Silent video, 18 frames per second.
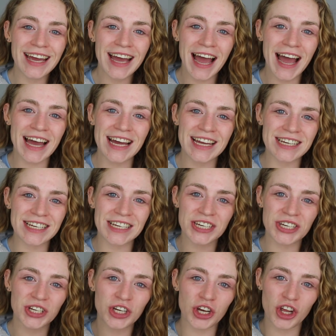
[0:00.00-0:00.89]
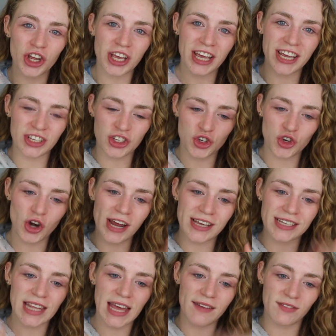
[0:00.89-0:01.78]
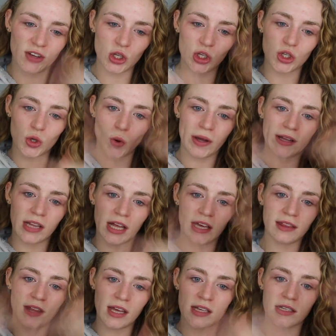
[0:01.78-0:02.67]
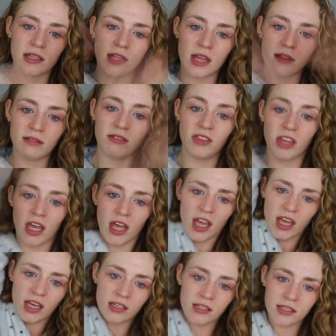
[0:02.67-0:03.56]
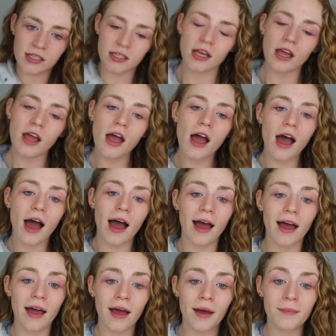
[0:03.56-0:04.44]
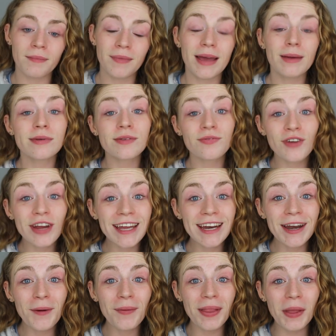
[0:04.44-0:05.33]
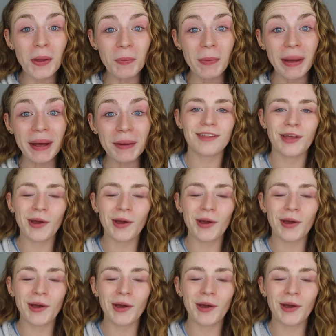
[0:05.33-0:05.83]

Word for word: had stress levels going like this and then this, um, it was freaking out a little bit.